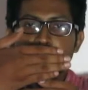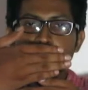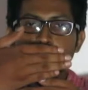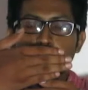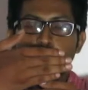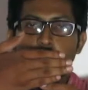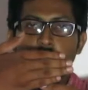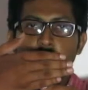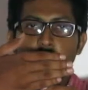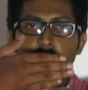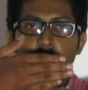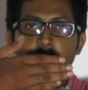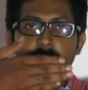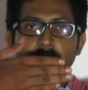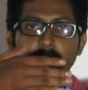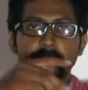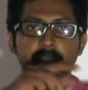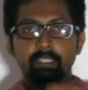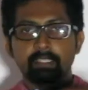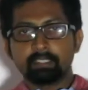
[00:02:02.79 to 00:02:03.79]
So what you
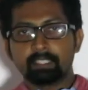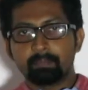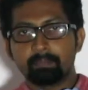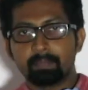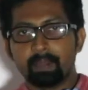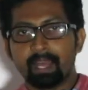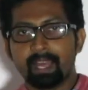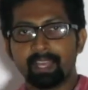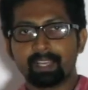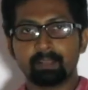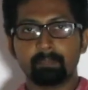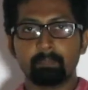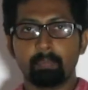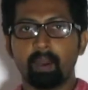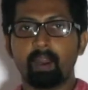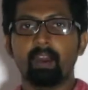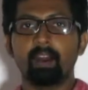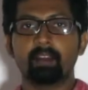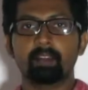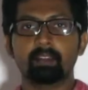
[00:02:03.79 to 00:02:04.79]
get is a black
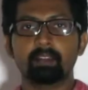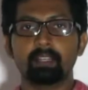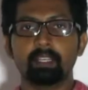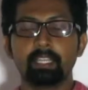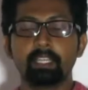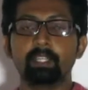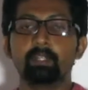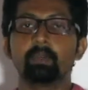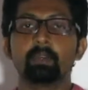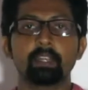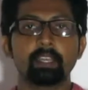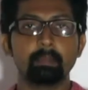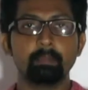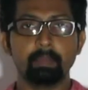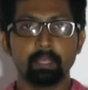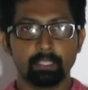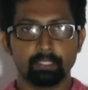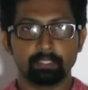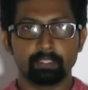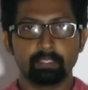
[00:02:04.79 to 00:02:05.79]
bar in your
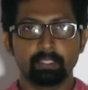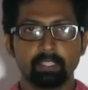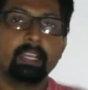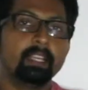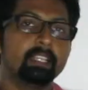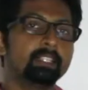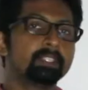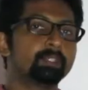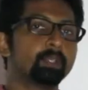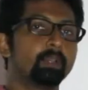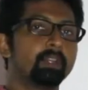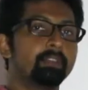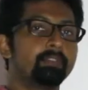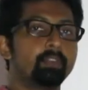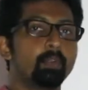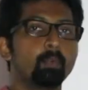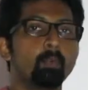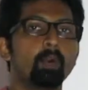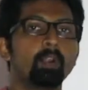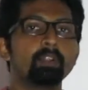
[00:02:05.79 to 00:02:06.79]
image. So if
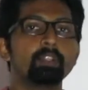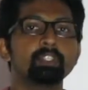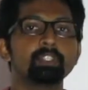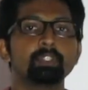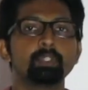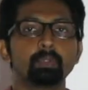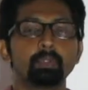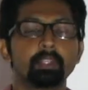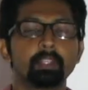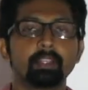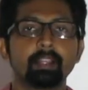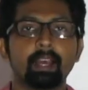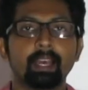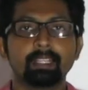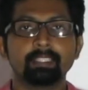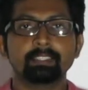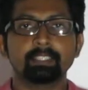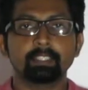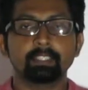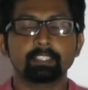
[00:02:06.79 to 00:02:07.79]
you want to shoot
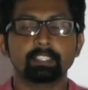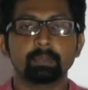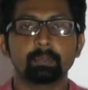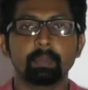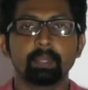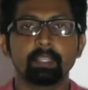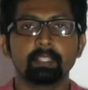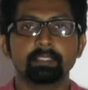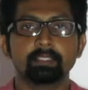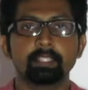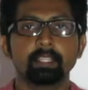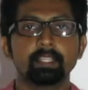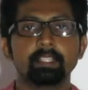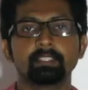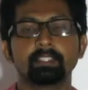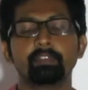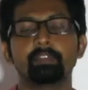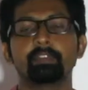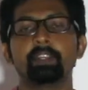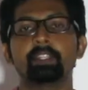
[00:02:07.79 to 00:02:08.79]
high shutter speeds, there
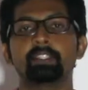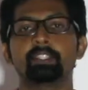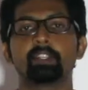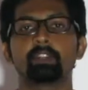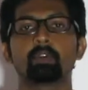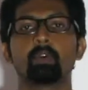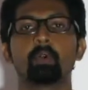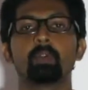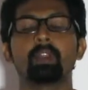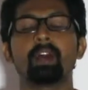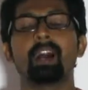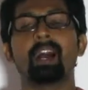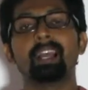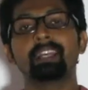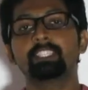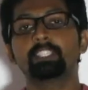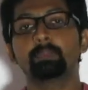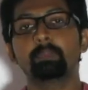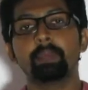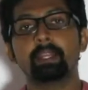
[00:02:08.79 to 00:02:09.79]
is a feature called
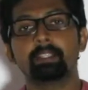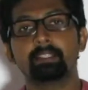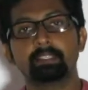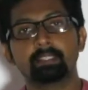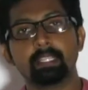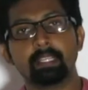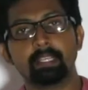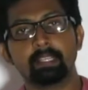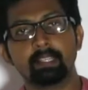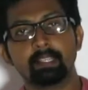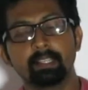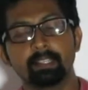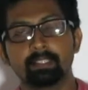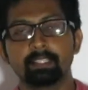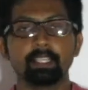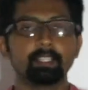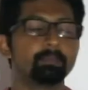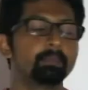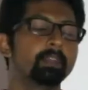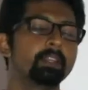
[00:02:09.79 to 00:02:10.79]
high speed sync
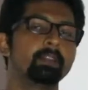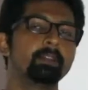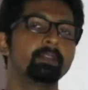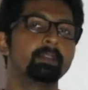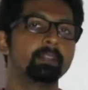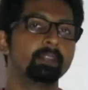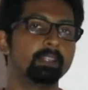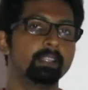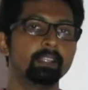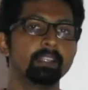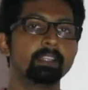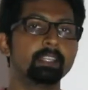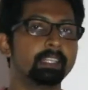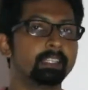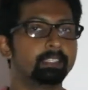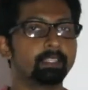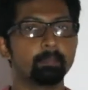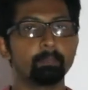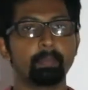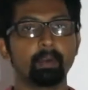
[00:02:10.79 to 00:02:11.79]
that we will learn
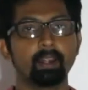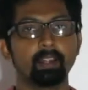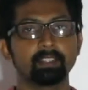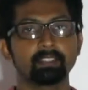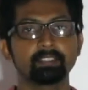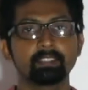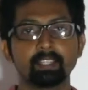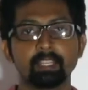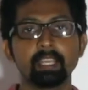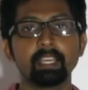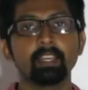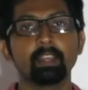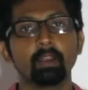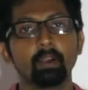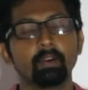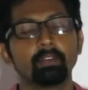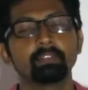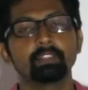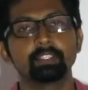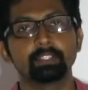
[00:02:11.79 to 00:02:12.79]
in the part 3
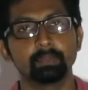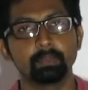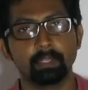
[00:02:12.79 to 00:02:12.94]
of this